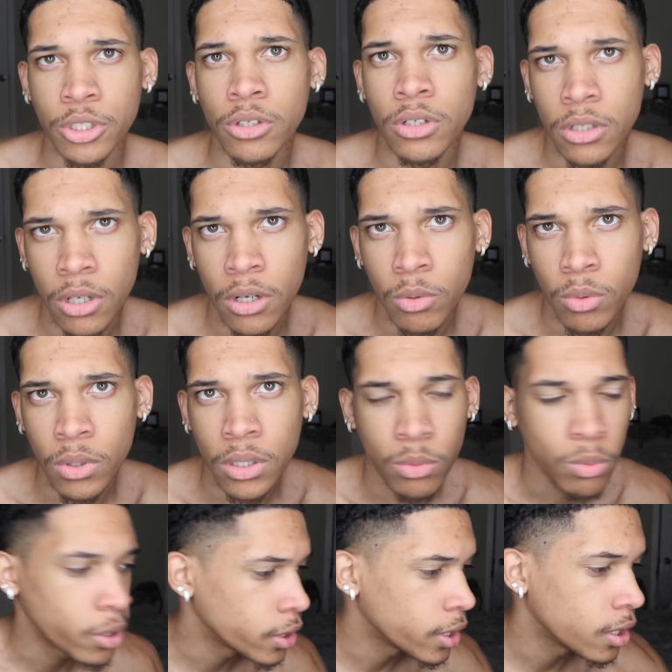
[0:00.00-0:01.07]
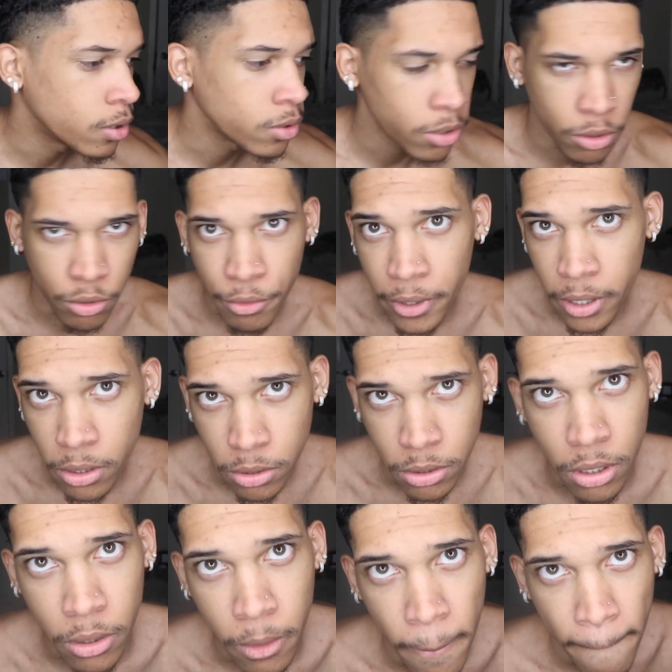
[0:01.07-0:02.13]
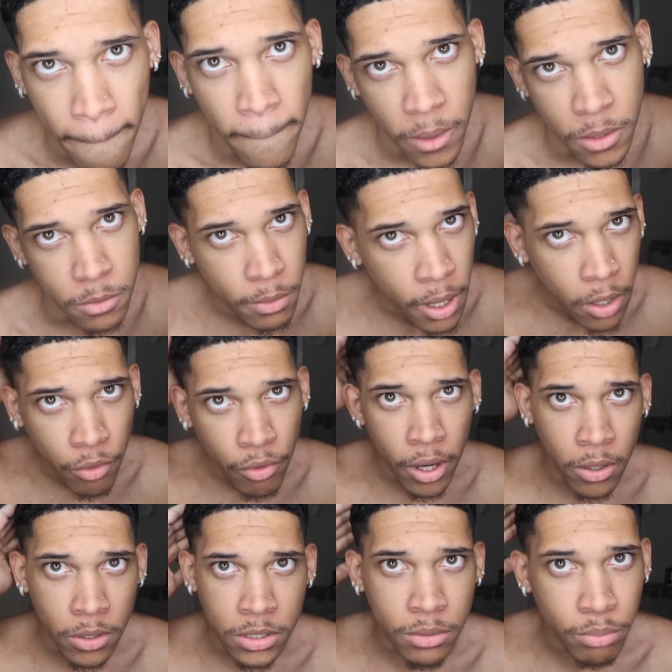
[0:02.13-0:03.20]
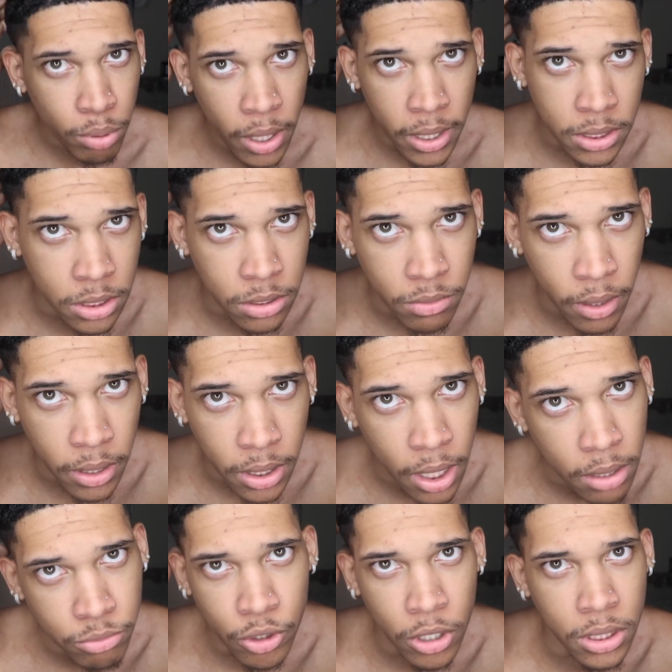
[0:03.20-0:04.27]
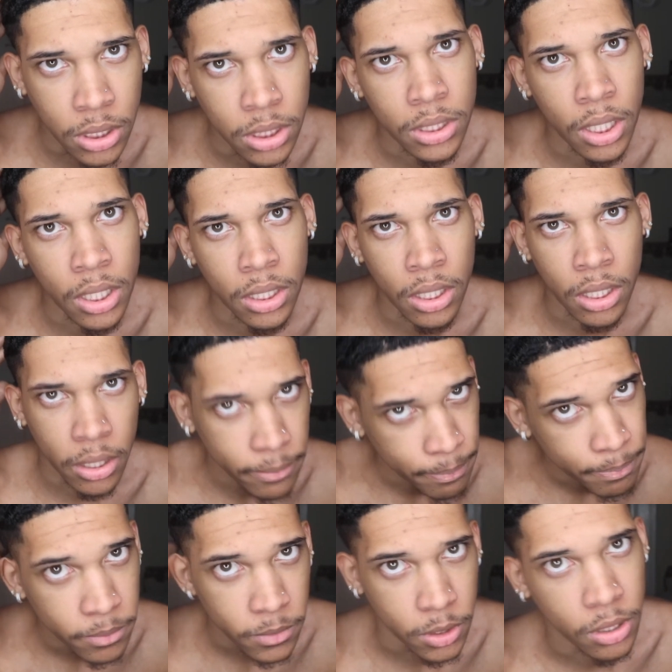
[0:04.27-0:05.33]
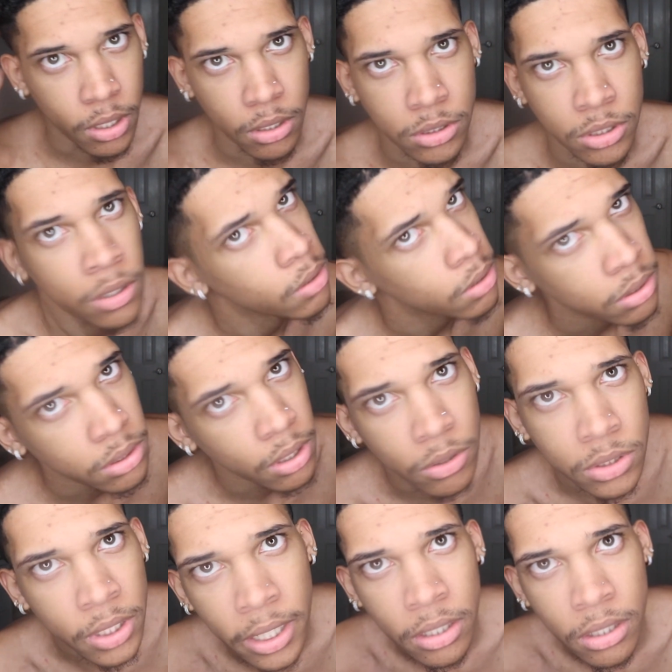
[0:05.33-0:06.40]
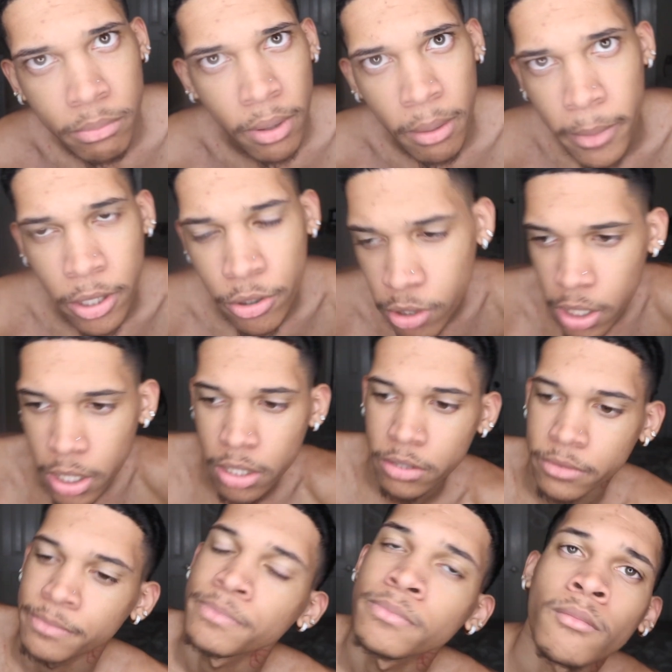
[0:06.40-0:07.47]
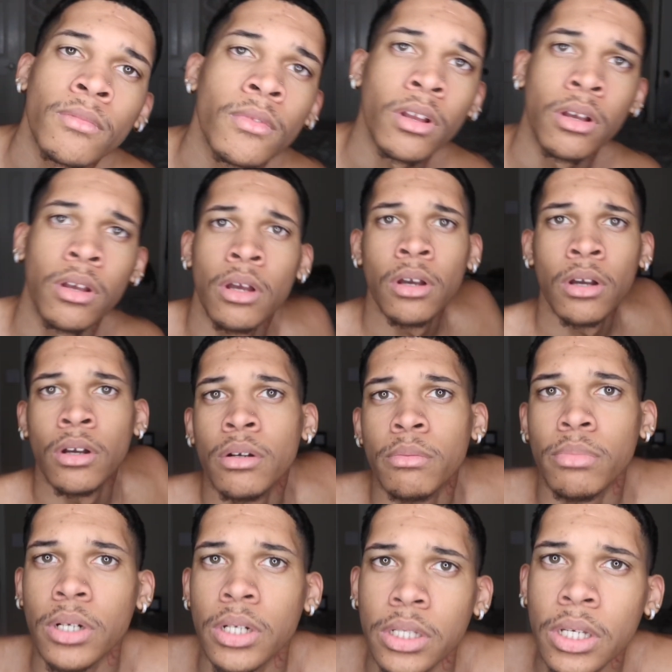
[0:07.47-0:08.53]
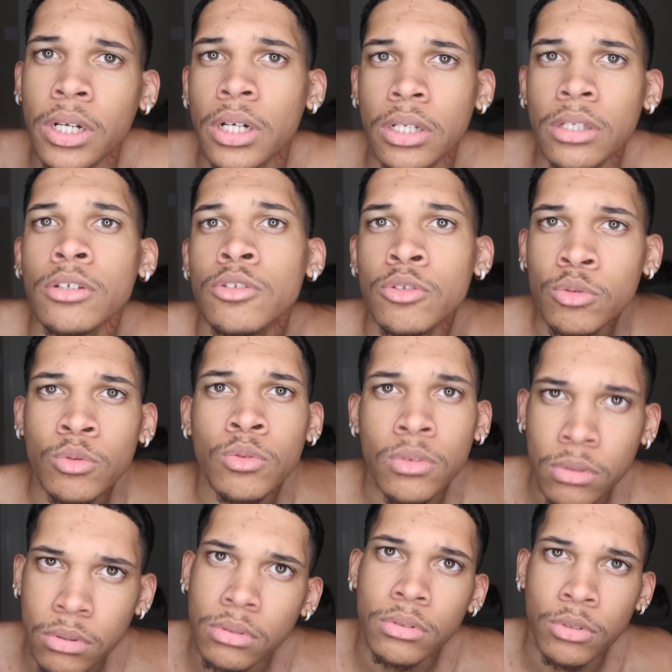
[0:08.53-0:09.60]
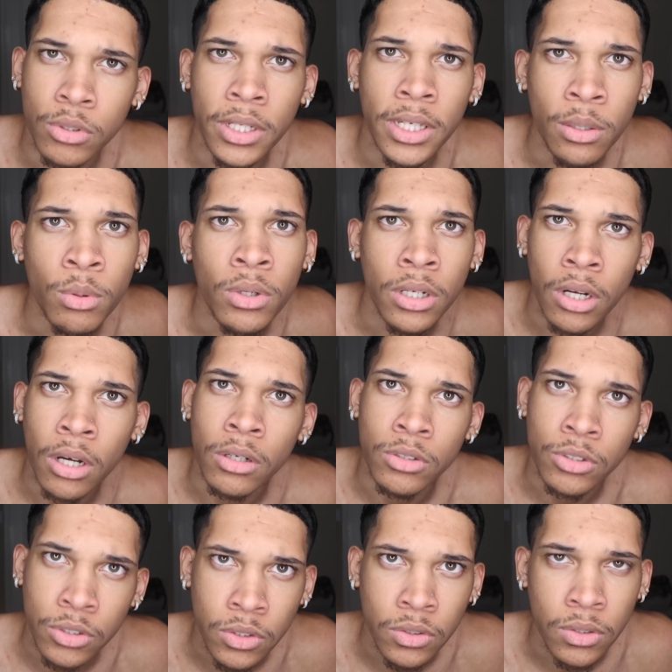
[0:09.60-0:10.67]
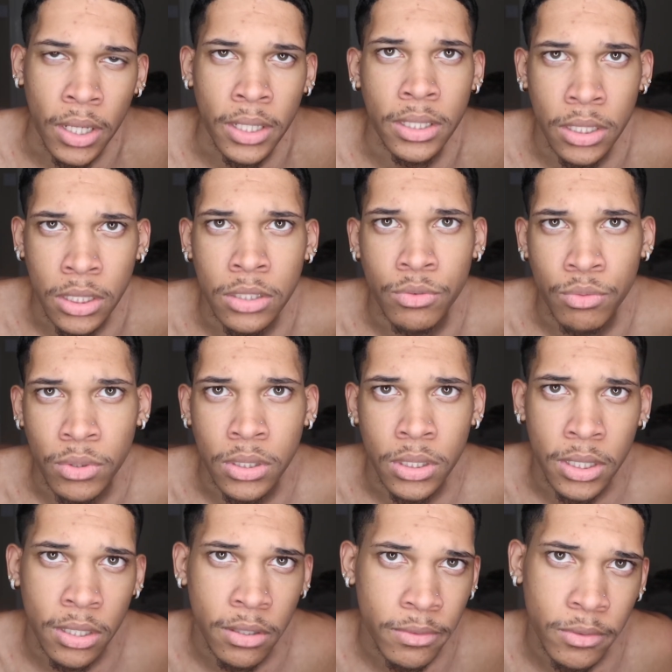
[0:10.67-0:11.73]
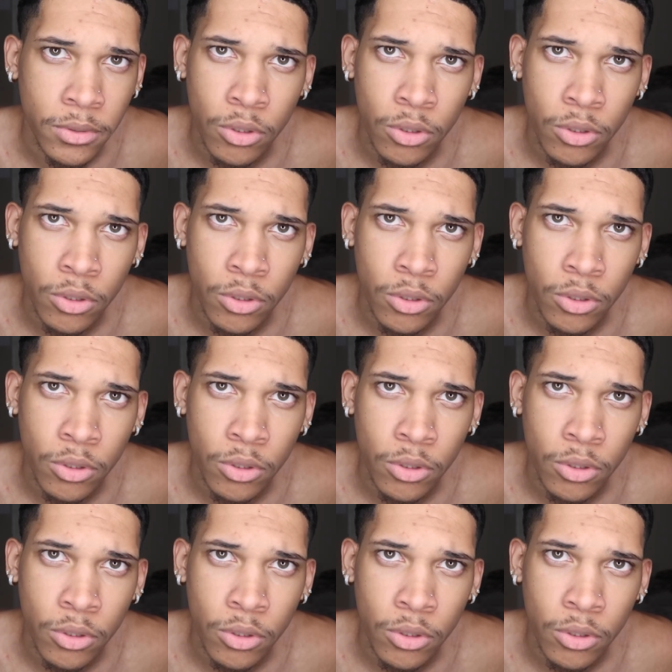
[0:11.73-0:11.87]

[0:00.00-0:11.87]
You can know what to work at on your crown, you know. Cause my crown, it's a process right now. I'm trying to get that in, you know. So don't say nothing about my crown. But yeah, you need one of those too. I think it's real helpful.